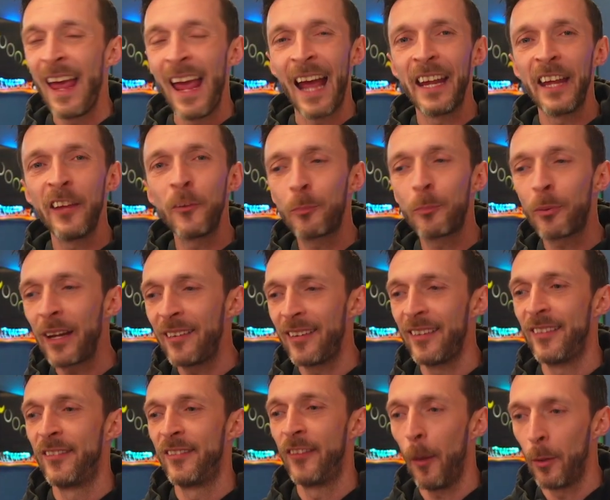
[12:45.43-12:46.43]
And his price
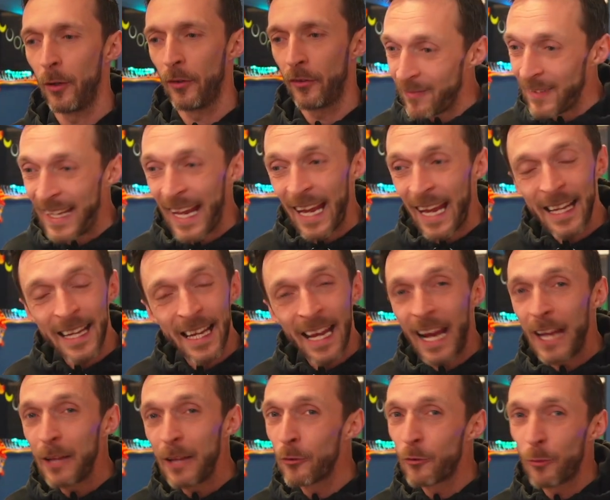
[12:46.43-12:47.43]
has doubled. Getting a
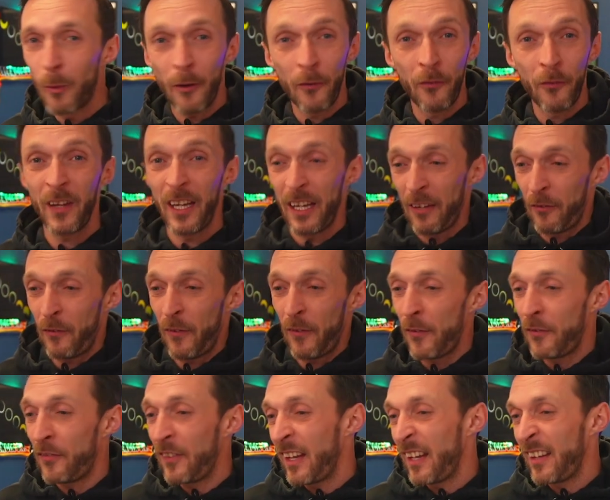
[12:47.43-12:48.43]
guy that was worth like
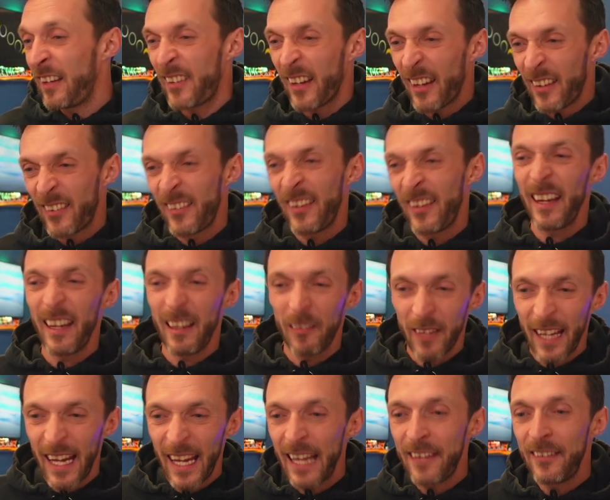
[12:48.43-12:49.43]
50, 60,
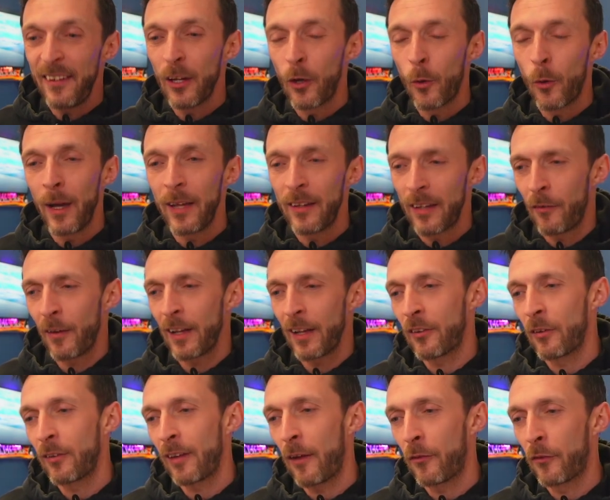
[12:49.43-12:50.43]
80 quid. I think
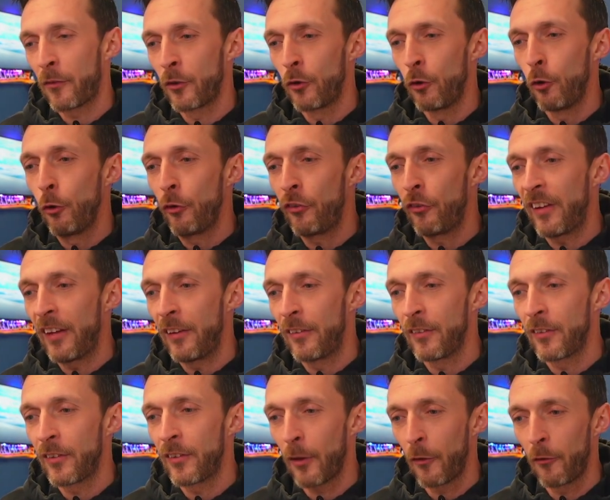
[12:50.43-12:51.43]
this is after new
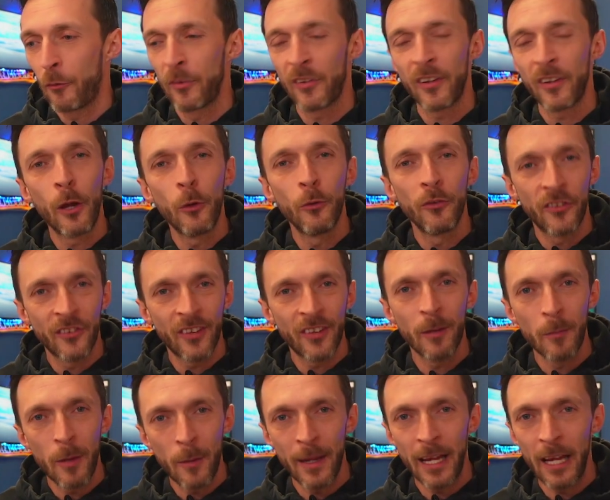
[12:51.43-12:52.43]
season stuff was announced and
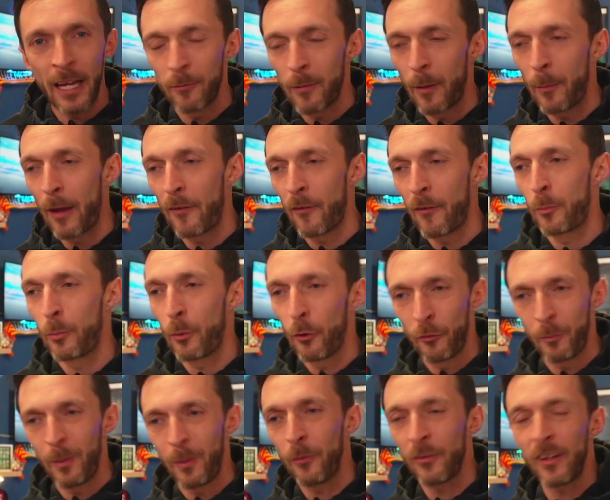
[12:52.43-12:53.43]
it maybe gave him a bit of a
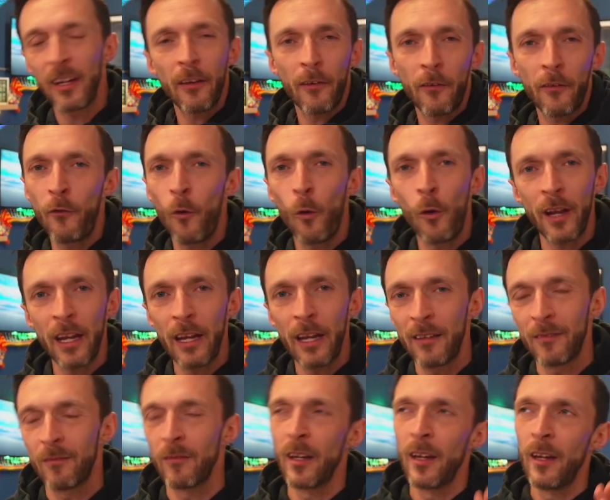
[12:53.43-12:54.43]
boost. But he was like a
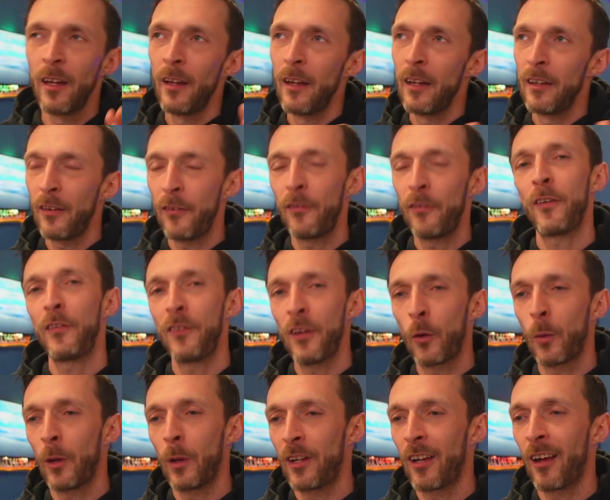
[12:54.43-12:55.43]
40 to 50
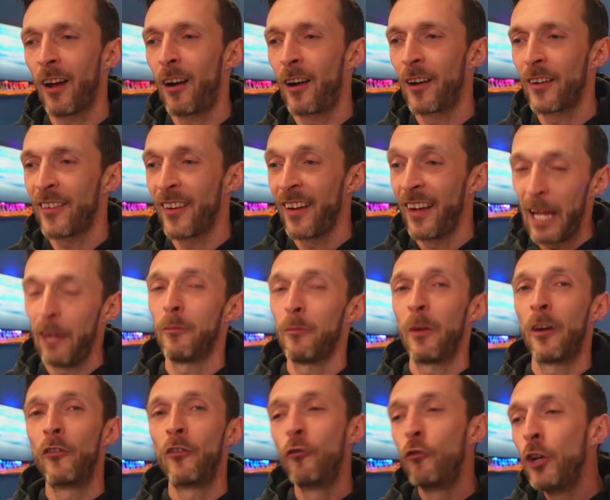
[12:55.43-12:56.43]
quid card. Gave him
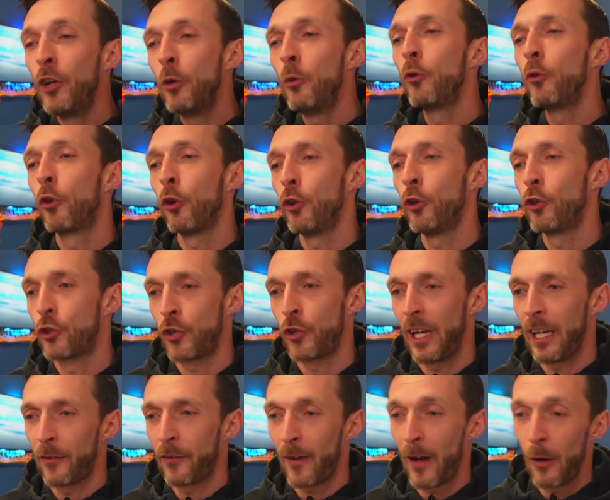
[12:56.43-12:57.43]
a real good
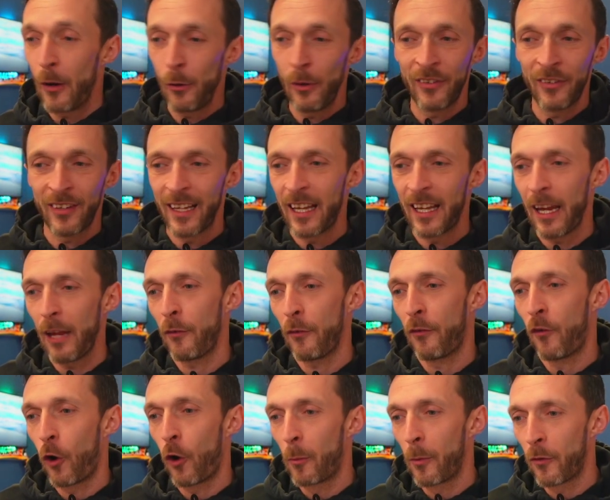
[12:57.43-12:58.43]
trade value. He's in
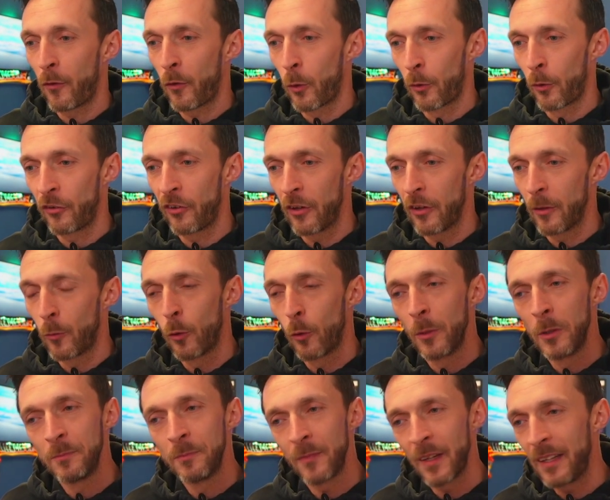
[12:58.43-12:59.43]
great form, of course, at the
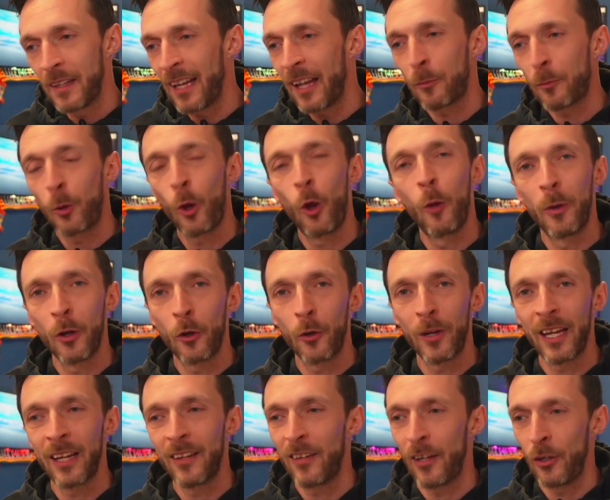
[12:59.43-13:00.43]
moment, and that's probably going
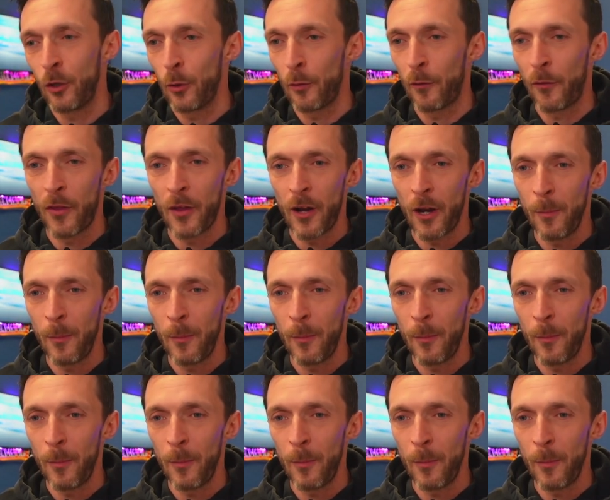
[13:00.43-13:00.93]
to continue for the